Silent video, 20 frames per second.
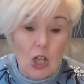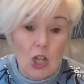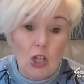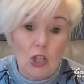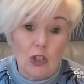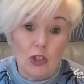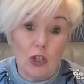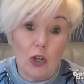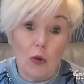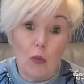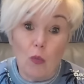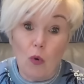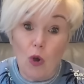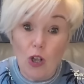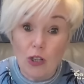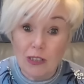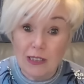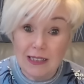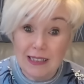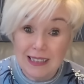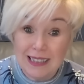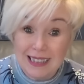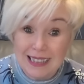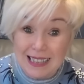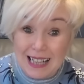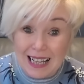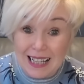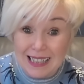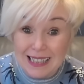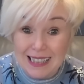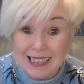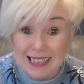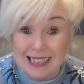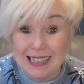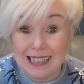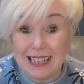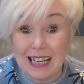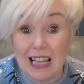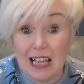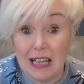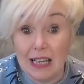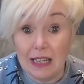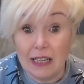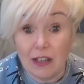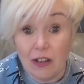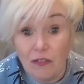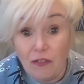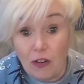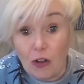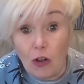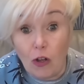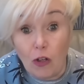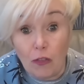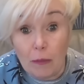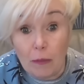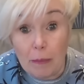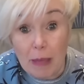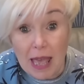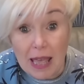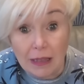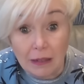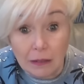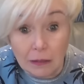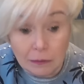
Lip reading: So what's the sizing like for the Belle?